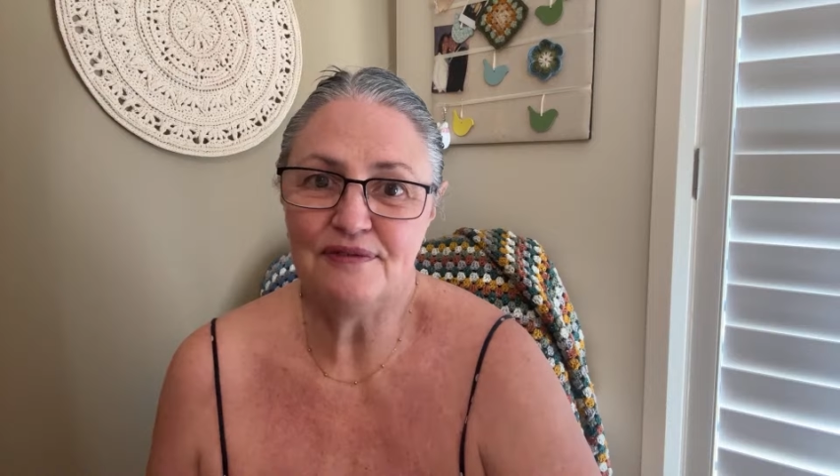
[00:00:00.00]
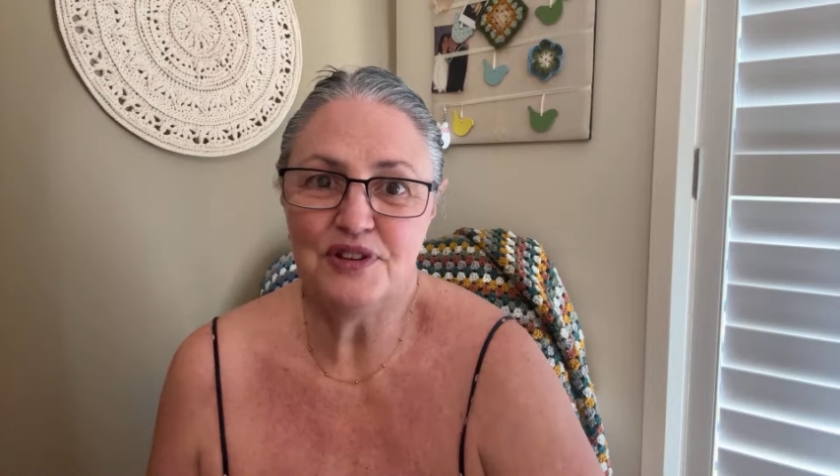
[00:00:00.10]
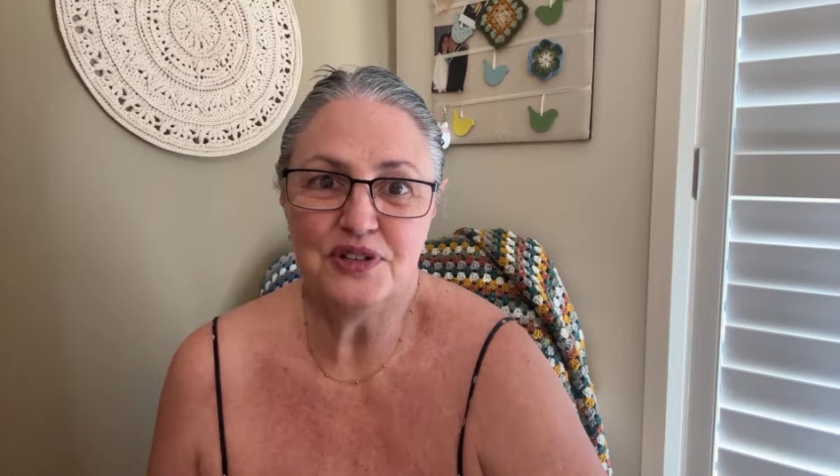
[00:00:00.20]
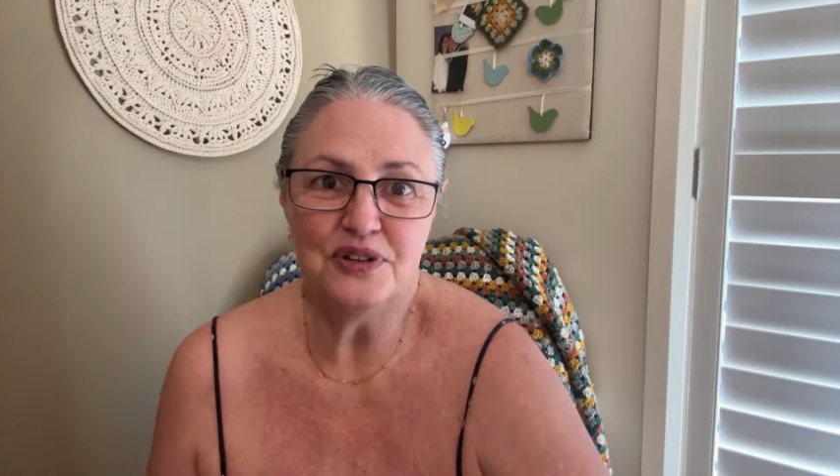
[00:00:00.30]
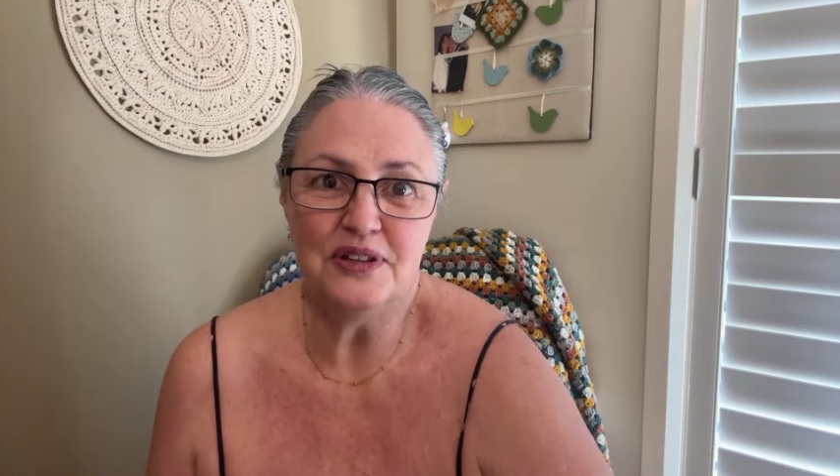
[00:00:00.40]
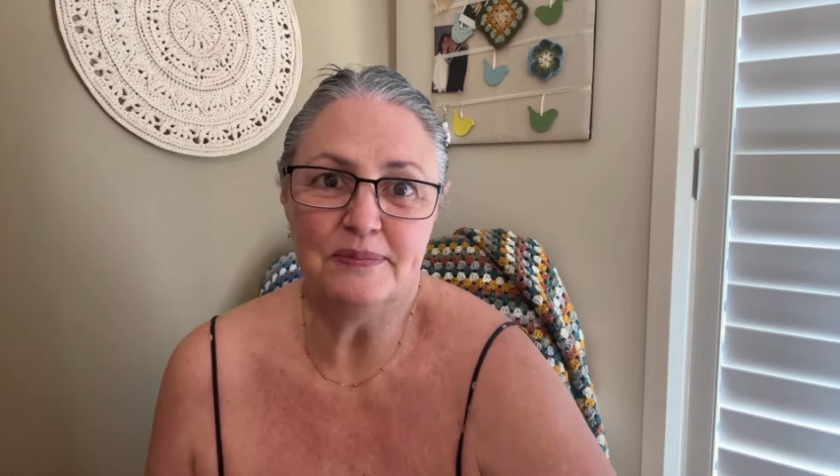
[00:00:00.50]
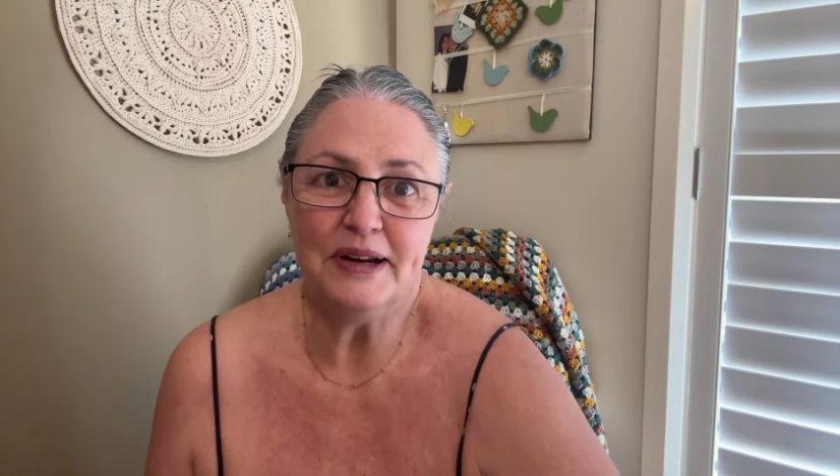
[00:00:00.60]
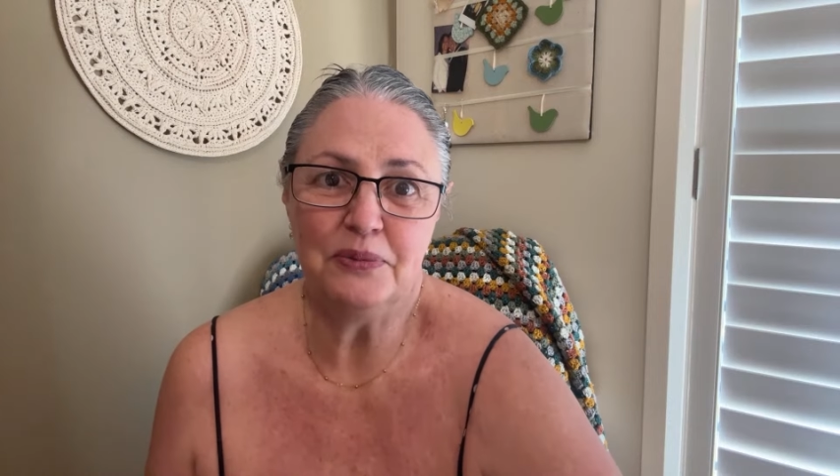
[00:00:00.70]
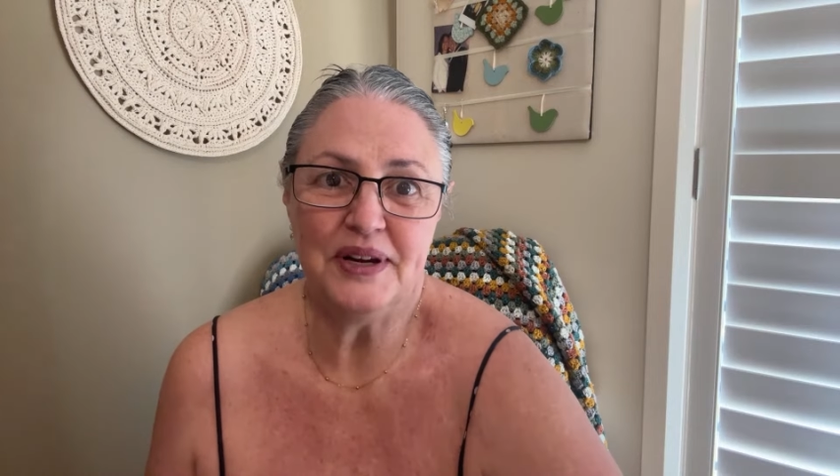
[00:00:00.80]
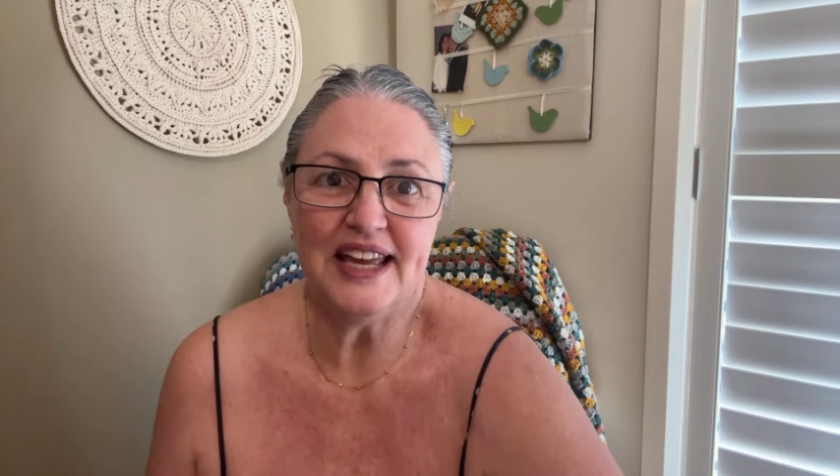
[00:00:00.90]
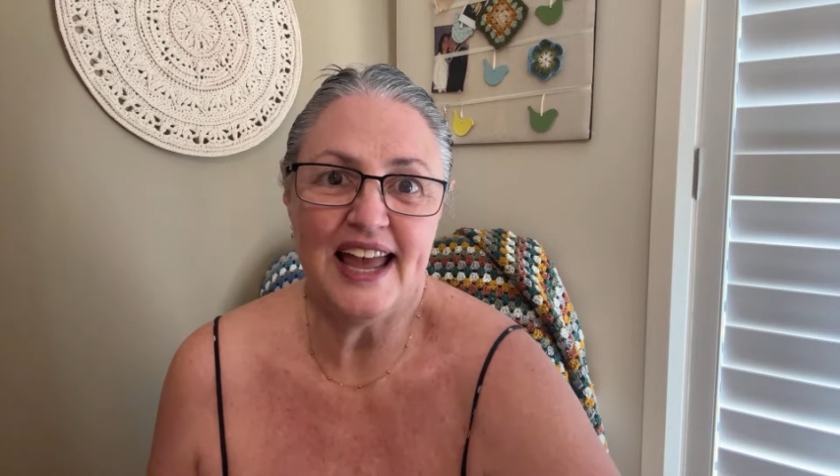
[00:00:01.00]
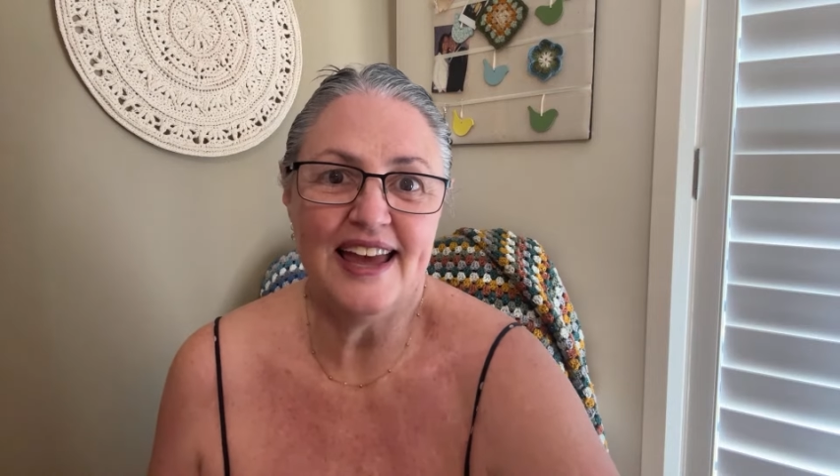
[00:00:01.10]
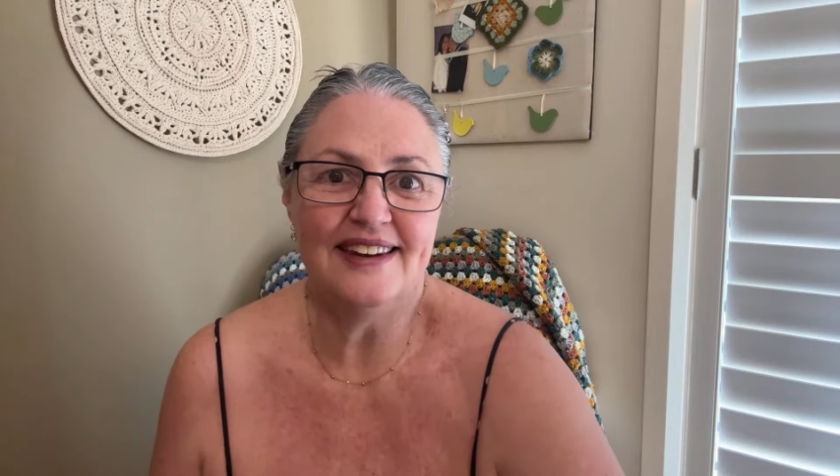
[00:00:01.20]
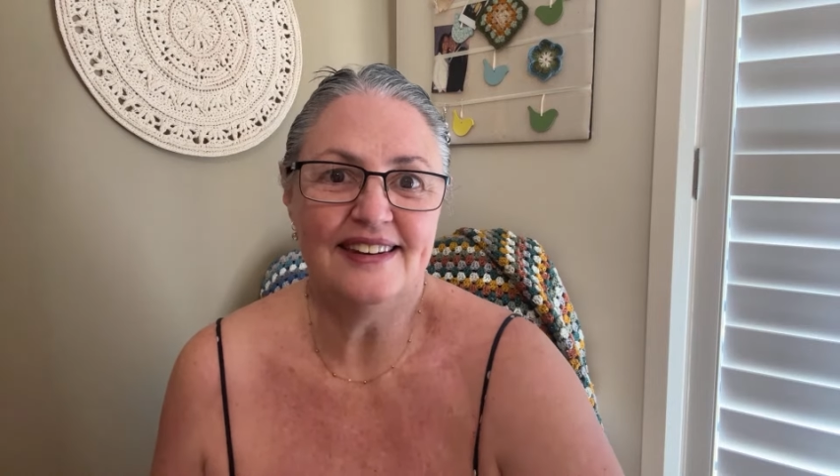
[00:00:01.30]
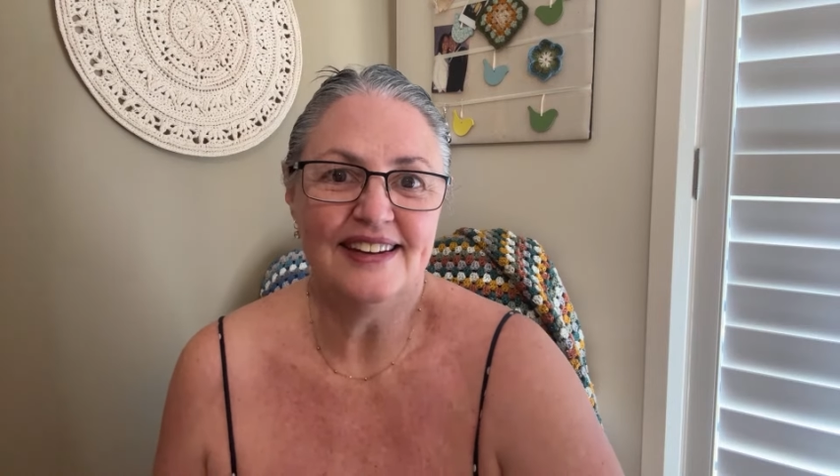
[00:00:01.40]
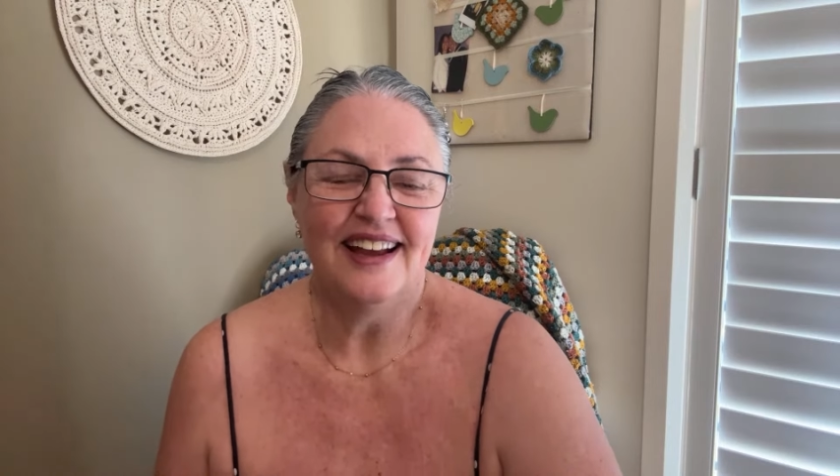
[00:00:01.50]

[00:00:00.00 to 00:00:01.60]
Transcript: to do them when we can.